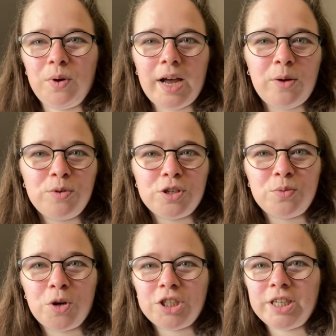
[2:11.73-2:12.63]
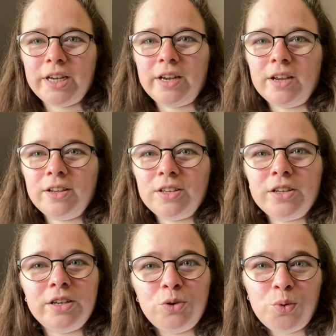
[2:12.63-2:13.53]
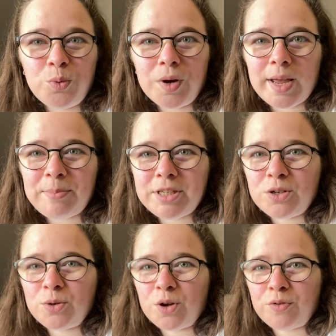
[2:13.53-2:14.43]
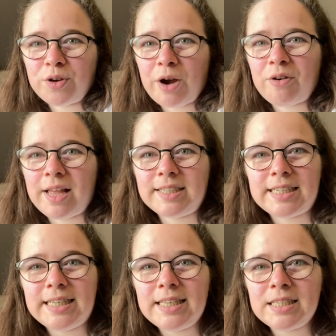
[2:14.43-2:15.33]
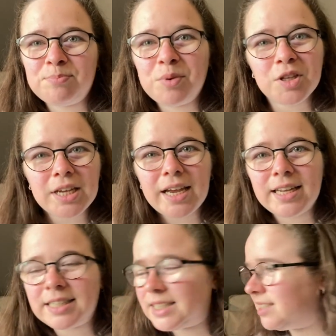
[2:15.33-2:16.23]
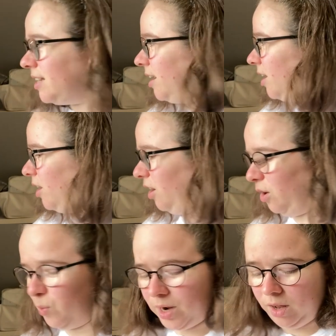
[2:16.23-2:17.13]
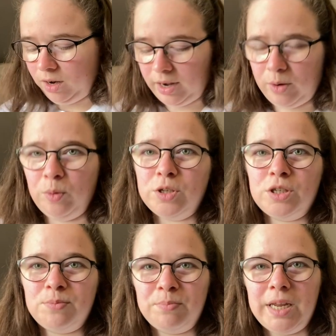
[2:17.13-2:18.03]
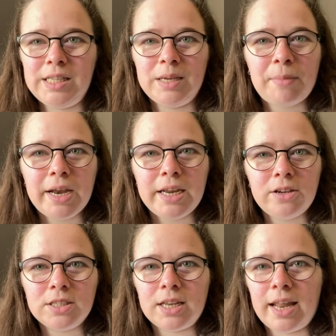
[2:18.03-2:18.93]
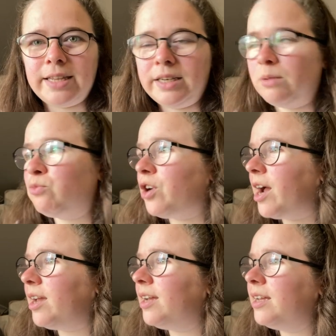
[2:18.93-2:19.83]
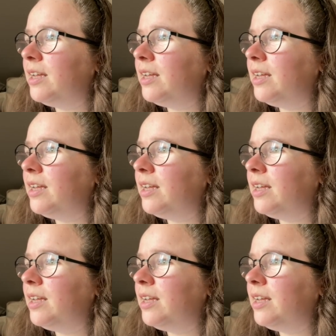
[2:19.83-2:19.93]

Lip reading: I was watching the new episode of Caroline's Knits podcast while I was painting my nails and letting them dry.